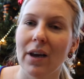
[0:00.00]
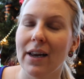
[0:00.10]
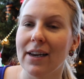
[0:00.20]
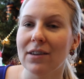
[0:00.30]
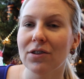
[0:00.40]

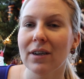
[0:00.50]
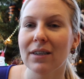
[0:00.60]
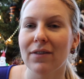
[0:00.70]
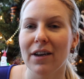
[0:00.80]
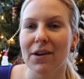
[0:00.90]
In
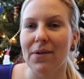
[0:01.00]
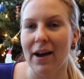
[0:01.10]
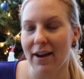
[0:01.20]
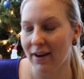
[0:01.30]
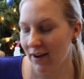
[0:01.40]
yesterday's video,
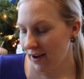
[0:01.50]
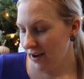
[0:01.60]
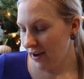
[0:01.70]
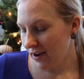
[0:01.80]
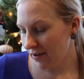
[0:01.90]
I
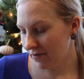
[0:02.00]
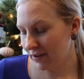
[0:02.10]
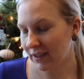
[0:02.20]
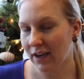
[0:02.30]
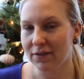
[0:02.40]

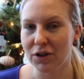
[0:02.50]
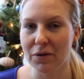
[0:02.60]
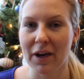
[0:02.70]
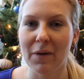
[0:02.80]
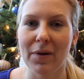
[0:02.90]
was kind of
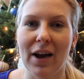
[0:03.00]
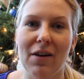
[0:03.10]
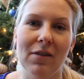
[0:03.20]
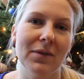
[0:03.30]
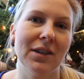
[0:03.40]
joking about how
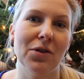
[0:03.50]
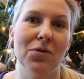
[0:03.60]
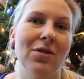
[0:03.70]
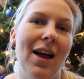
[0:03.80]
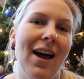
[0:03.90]
I'm so
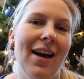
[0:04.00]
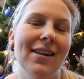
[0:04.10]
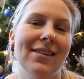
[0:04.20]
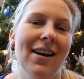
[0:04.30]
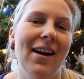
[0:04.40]
glad